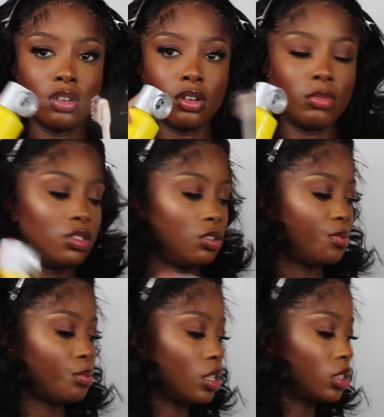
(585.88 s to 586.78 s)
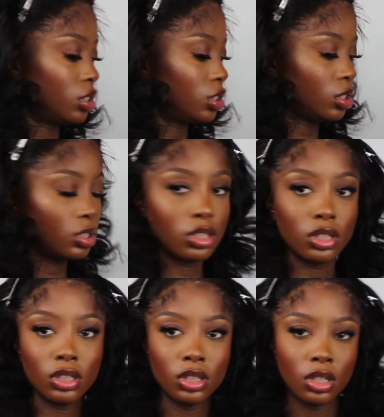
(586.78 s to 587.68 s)
on my toothbrush,
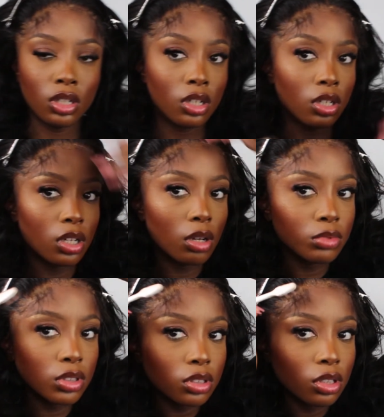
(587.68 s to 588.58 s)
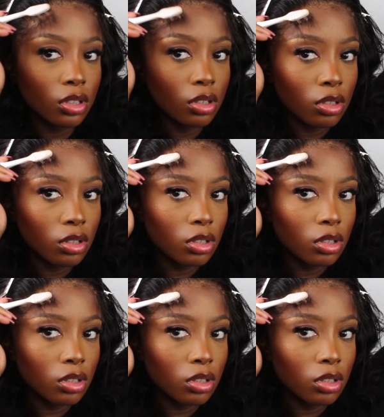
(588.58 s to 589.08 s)
I'm just gonna